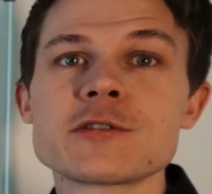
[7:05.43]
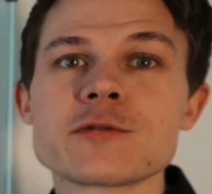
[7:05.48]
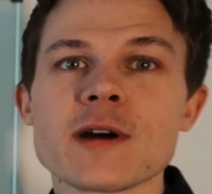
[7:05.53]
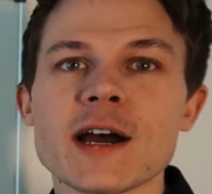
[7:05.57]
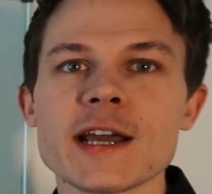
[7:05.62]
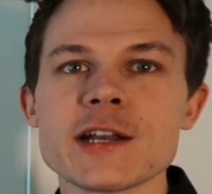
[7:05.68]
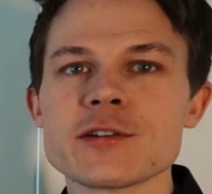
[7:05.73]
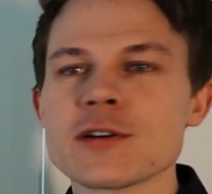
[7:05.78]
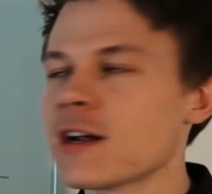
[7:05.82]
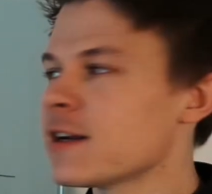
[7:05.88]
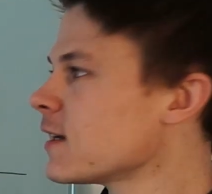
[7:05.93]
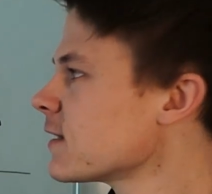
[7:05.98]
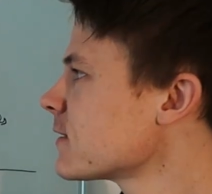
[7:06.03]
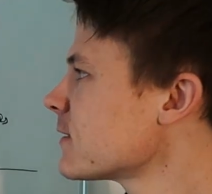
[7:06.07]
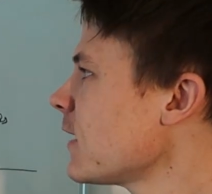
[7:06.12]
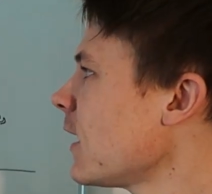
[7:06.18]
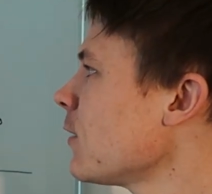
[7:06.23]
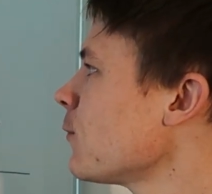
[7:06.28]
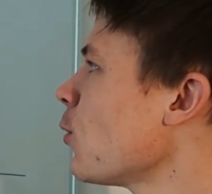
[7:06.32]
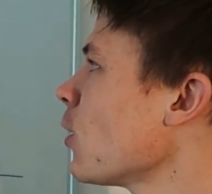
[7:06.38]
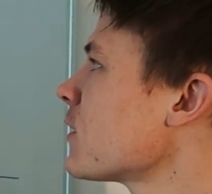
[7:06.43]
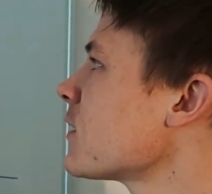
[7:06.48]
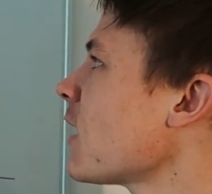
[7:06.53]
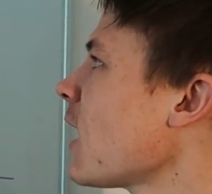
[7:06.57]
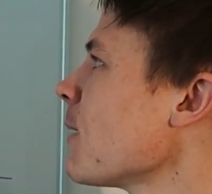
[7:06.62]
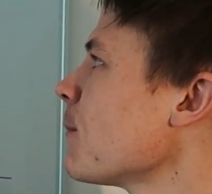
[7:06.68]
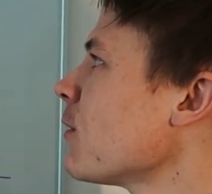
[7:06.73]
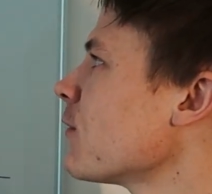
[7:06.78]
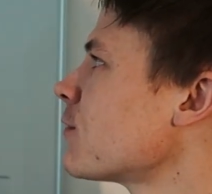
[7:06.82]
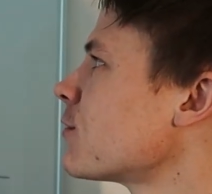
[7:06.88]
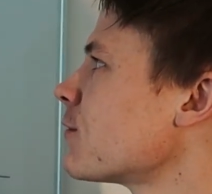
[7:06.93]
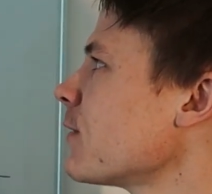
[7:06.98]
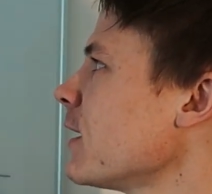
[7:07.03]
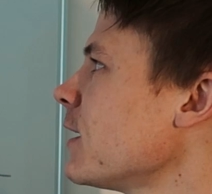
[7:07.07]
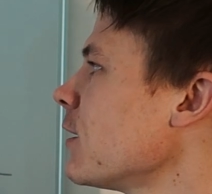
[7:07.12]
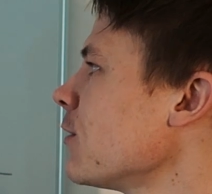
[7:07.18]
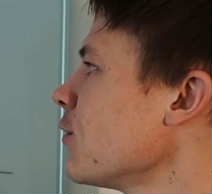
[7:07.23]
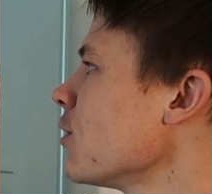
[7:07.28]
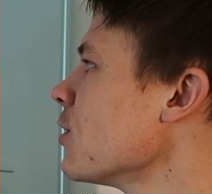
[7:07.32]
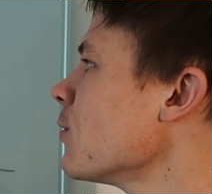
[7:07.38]
try to understand what type of
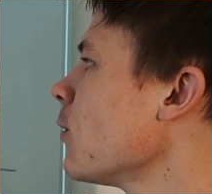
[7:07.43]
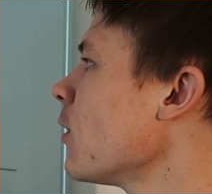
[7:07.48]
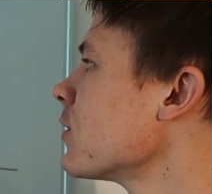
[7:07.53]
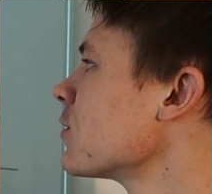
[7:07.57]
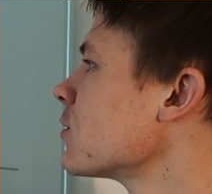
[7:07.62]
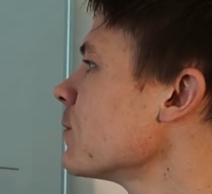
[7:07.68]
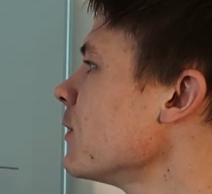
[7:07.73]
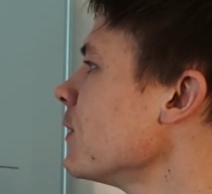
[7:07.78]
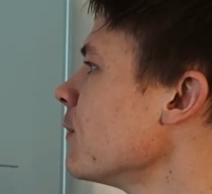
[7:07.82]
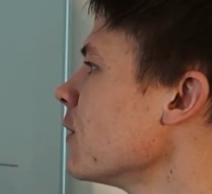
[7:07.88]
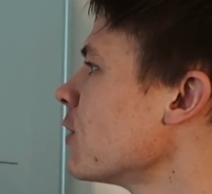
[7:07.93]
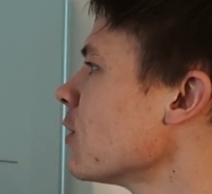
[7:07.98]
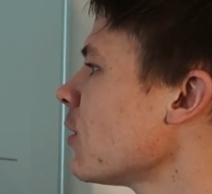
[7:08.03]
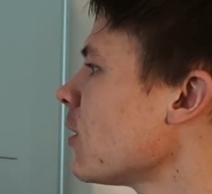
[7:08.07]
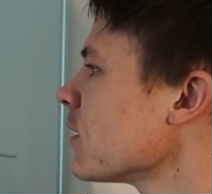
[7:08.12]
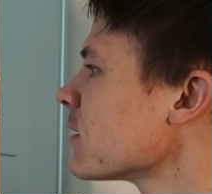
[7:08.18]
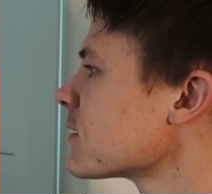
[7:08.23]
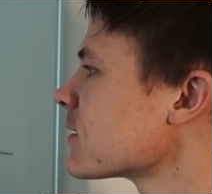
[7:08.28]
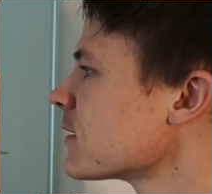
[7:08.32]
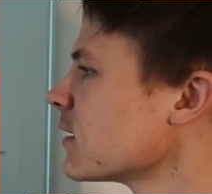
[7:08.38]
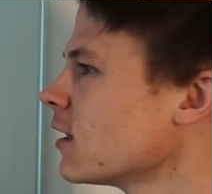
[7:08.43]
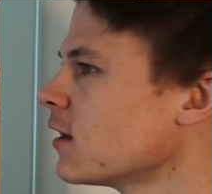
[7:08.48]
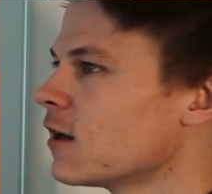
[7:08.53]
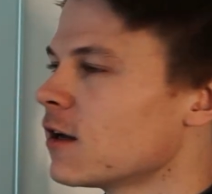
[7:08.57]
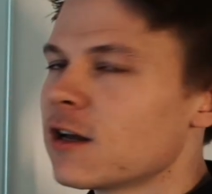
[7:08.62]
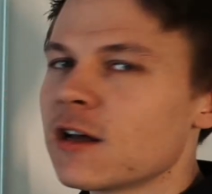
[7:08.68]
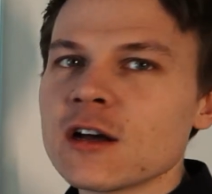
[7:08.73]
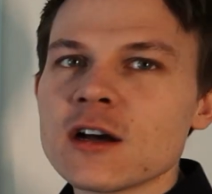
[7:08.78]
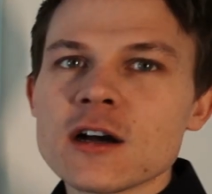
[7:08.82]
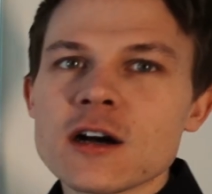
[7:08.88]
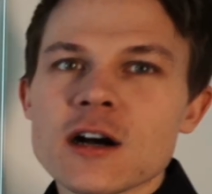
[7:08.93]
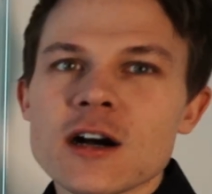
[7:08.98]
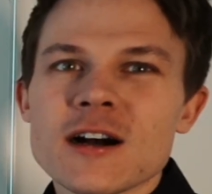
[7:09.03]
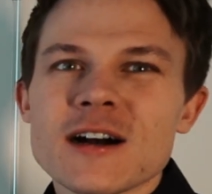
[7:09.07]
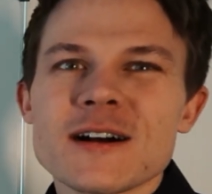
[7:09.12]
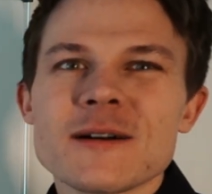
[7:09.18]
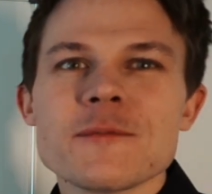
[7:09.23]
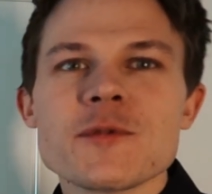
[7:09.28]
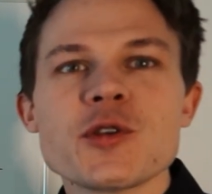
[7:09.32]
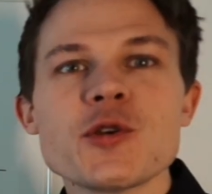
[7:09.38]
trader do you want to be, because
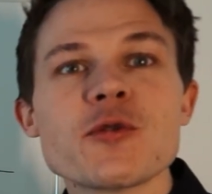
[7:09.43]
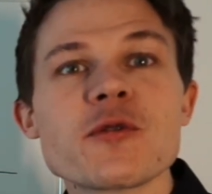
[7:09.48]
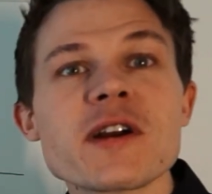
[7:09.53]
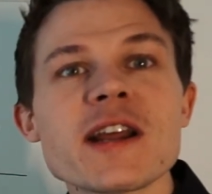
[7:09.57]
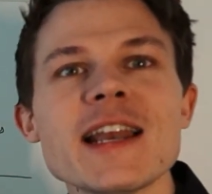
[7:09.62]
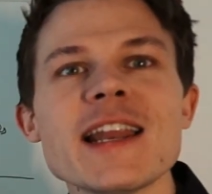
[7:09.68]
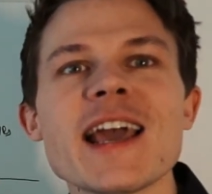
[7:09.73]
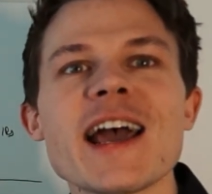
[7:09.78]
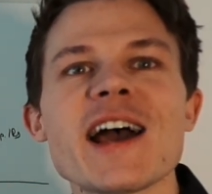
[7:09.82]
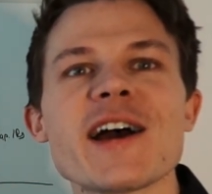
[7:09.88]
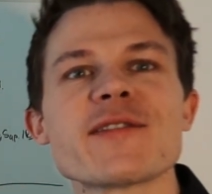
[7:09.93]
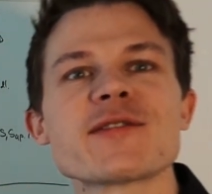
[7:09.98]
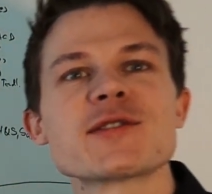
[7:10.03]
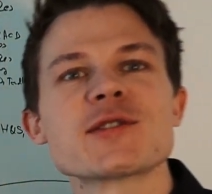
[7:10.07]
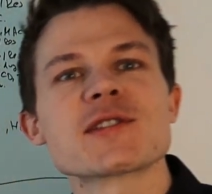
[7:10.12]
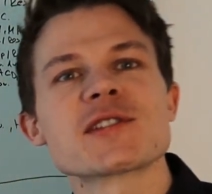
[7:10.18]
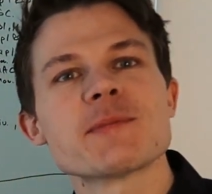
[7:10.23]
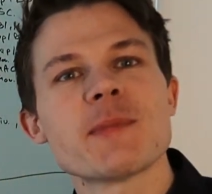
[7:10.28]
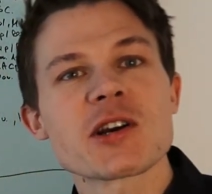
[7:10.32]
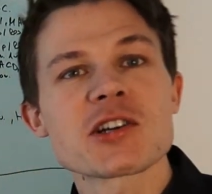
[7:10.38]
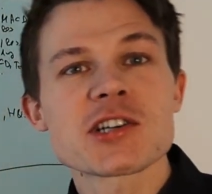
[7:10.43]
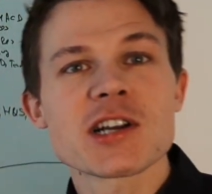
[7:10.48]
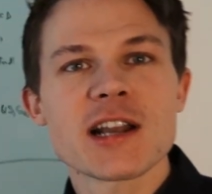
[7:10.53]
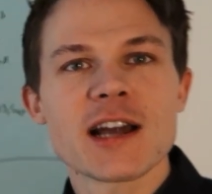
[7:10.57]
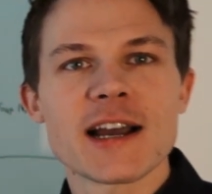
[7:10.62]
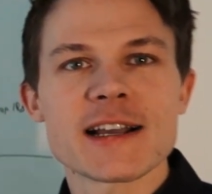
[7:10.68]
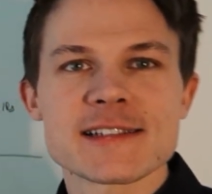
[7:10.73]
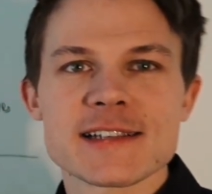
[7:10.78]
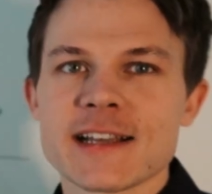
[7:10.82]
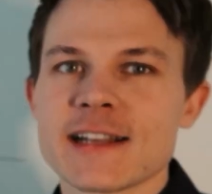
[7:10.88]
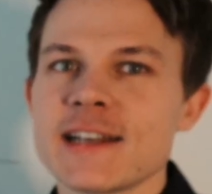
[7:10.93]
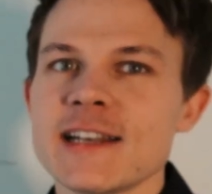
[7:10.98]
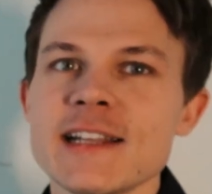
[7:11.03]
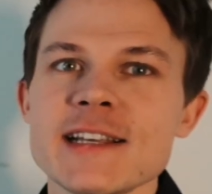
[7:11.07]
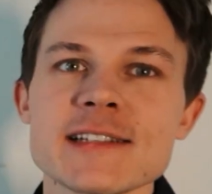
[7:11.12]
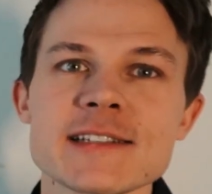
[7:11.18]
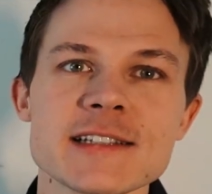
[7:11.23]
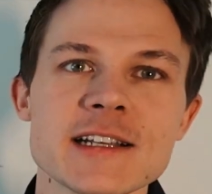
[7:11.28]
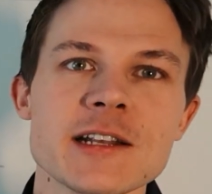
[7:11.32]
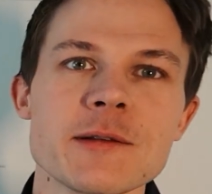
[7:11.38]
you really have to specialize, at
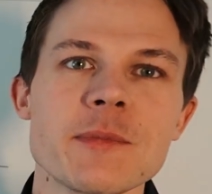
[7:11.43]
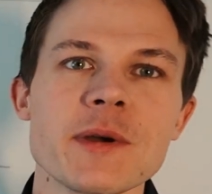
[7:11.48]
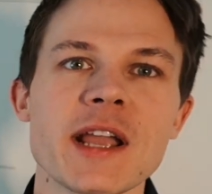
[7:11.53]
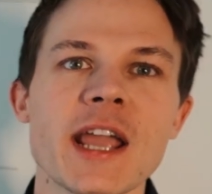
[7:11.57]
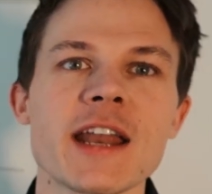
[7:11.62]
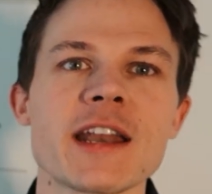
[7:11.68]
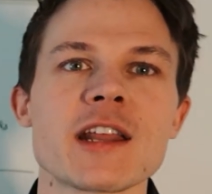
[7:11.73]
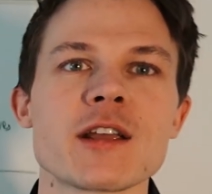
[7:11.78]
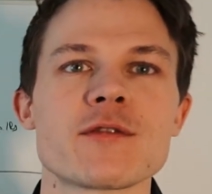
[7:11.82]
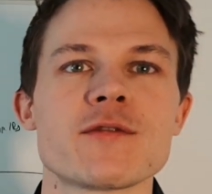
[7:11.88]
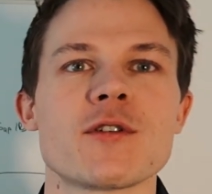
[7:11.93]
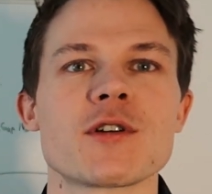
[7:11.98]
least in the beginning.